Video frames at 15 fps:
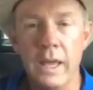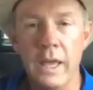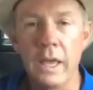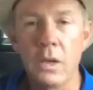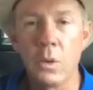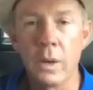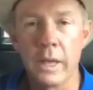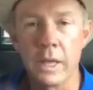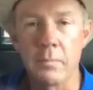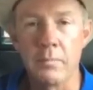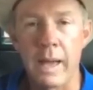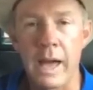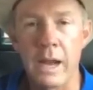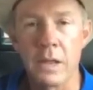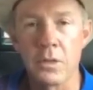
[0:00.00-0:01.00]
equally in
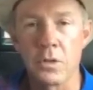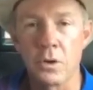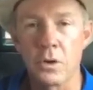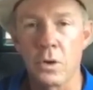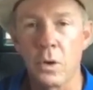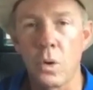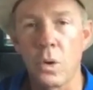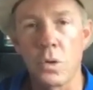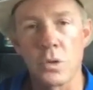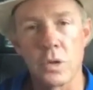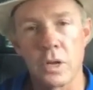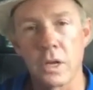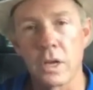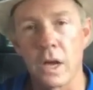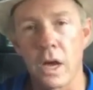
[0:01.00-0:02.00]
balance on your horse
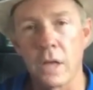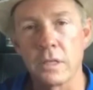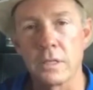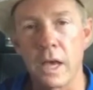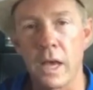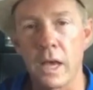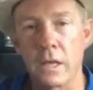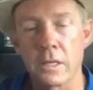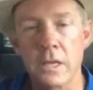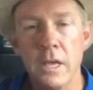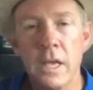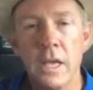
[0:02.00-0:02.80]
and in contact,